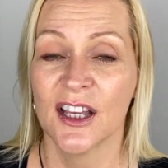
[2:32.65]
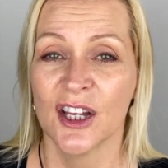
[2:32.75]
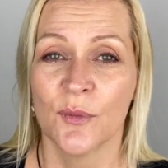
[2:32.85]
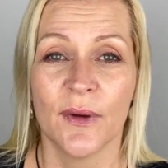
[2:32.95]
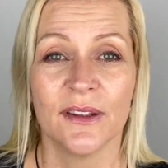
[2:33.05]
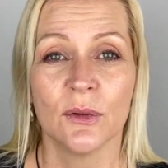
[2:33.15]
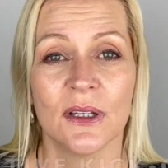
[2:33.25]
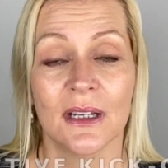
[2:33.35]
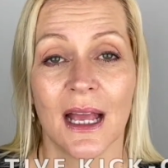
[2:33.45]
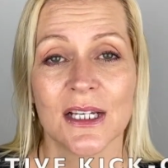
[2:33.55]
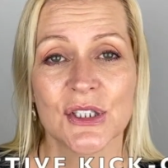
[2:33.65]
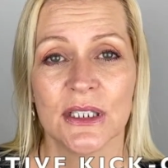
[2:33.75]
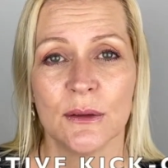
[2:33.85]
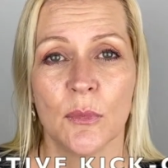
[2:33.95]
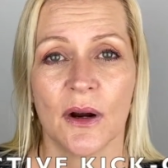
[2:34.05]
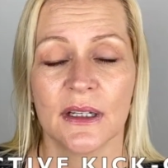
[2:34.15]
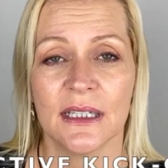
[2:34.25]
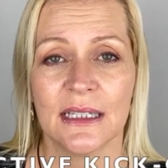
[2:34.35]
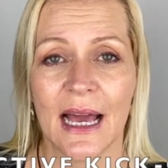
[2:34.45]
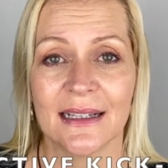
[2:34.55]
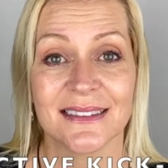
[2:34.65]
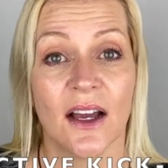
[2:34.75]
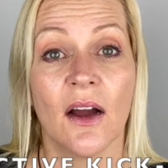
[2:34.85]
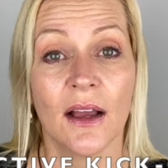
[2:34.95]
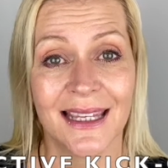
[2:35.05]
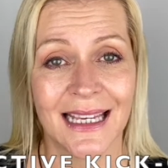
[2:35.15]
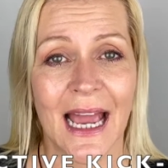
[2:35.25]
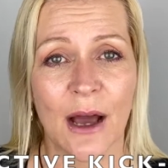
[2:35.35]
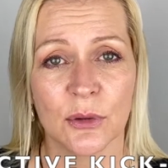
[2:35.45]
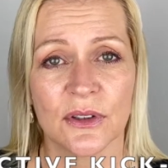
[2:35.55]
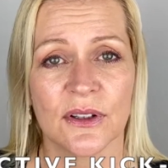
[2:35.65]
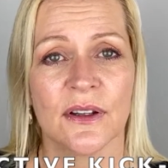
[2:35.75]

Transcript: when you can actually mark it as a kick-out.